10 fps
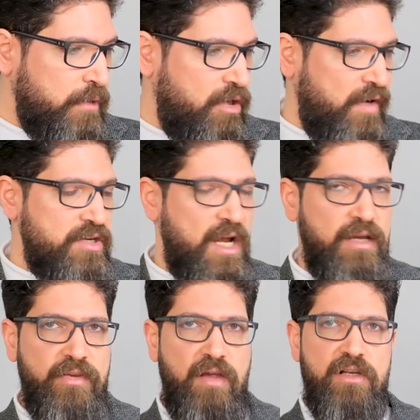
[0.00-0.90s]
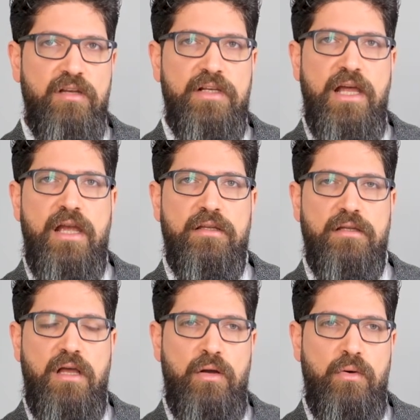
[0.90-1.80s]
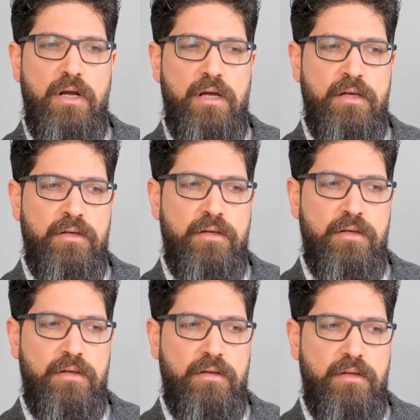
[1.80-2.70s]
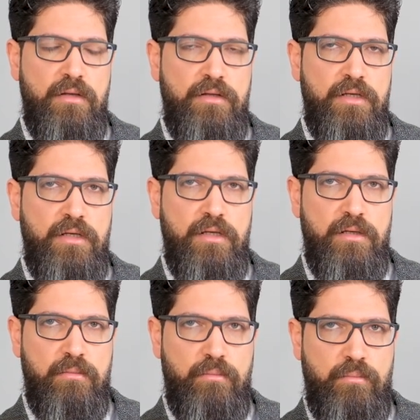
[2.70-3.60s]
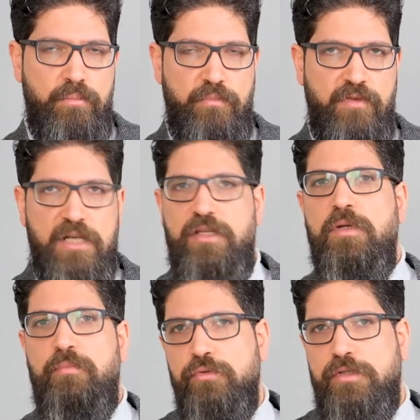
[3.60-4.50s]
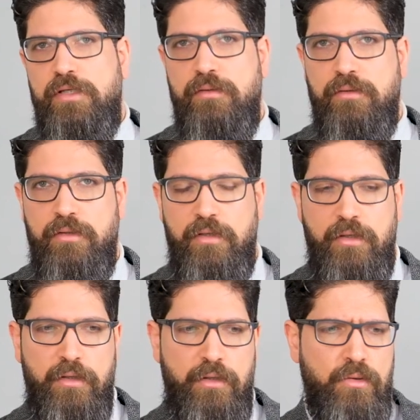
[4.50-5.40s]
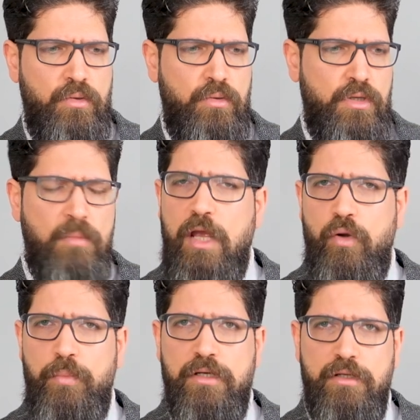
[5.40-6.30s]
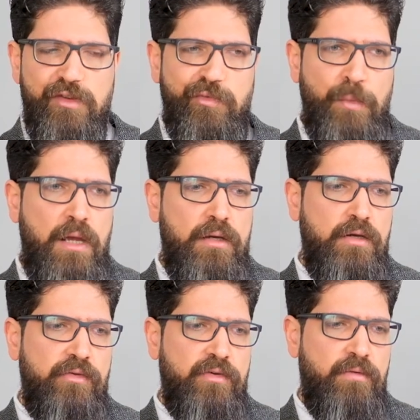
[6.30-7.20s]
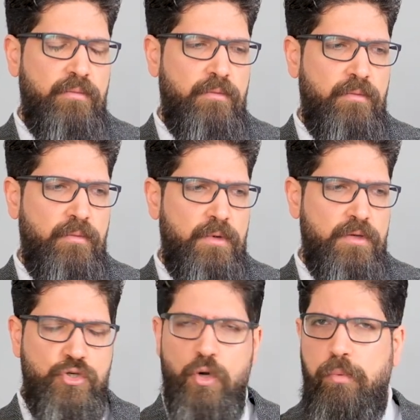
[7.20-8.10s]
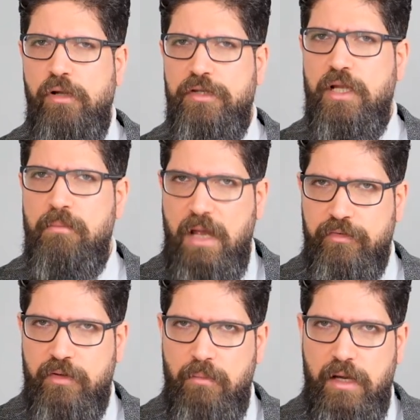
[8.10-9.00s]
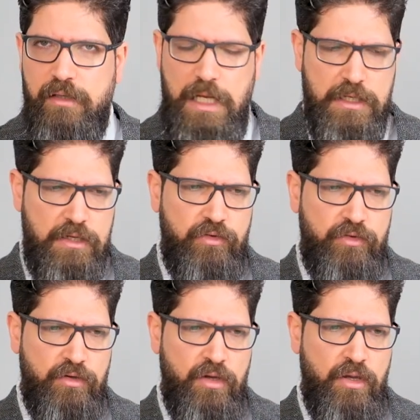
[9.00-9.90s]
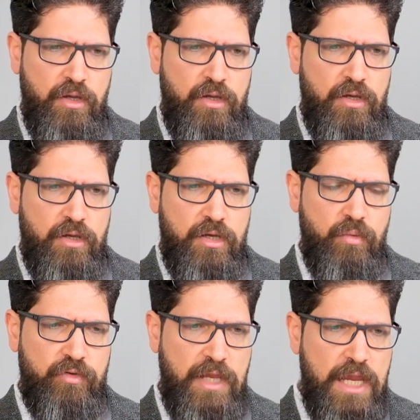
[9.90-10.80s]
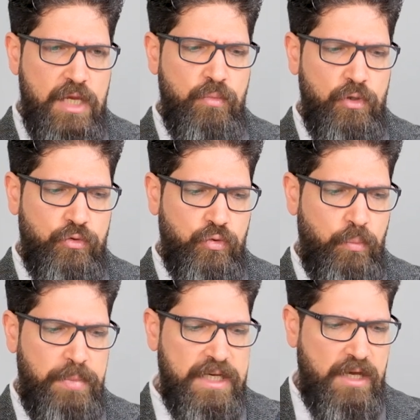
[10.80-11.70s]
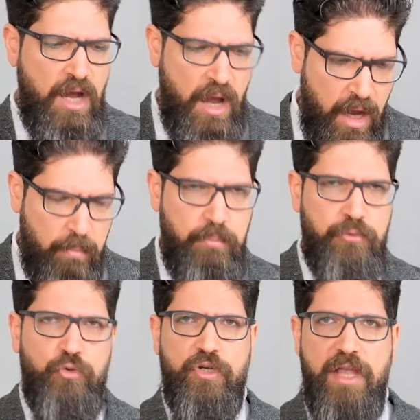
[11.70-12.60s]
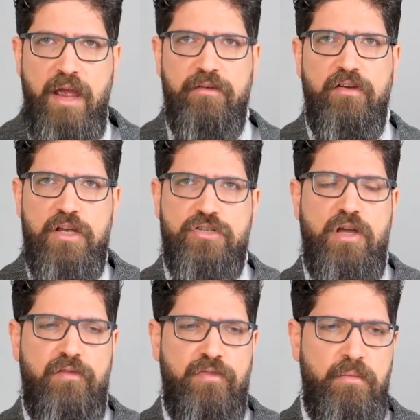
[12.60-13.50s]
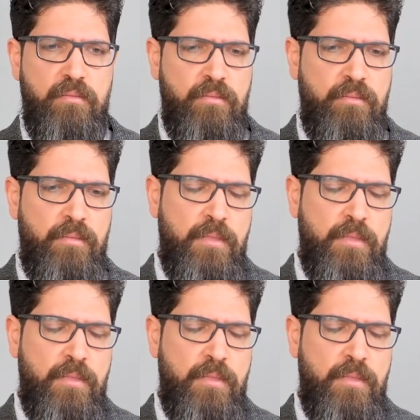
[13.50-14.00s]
Russia is heavily reliant now on the Vladimir Putin. In my opinion, this man is a geopolitical mastermind, and he was able to pick up, to carry Russia from